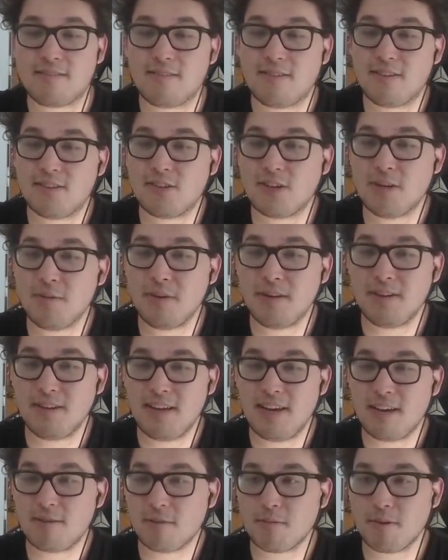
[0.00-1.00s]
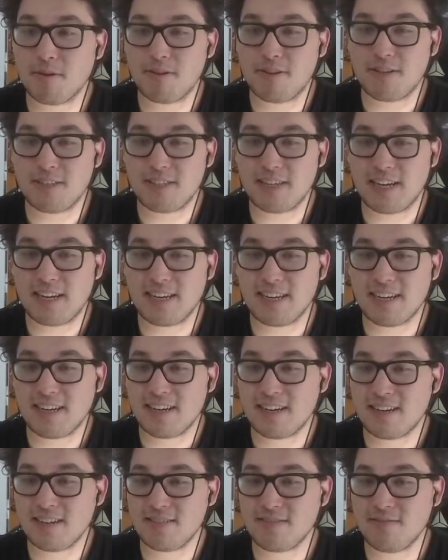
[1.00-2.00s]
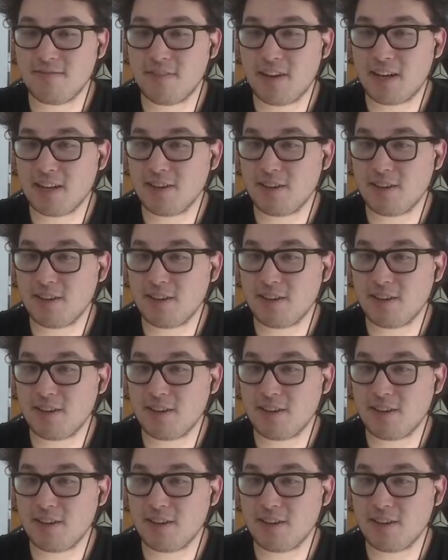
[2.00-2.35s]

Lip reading: So I mean, yeah, we're both just getting value